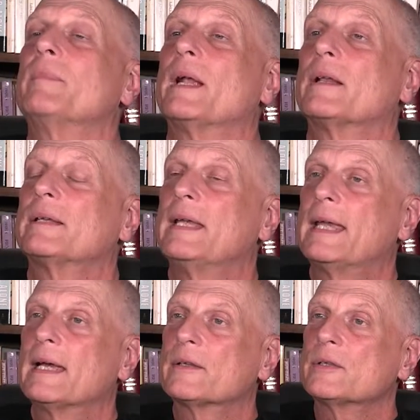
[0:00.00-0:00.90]
Malachy
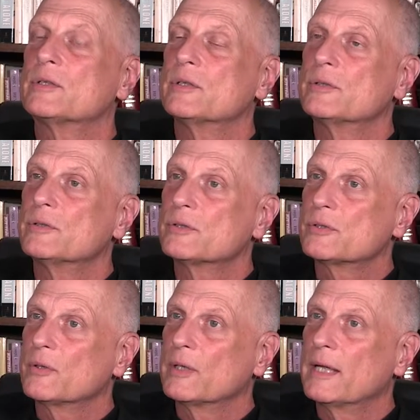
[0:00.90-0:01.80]
Catholic Church in
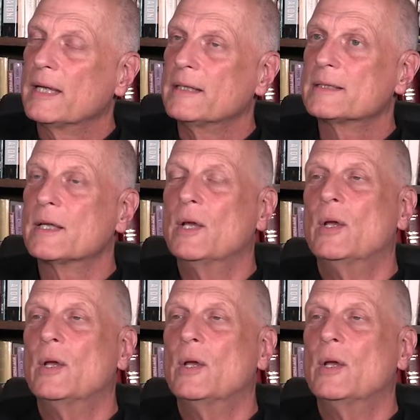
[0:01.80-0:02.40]
Sterling Heights.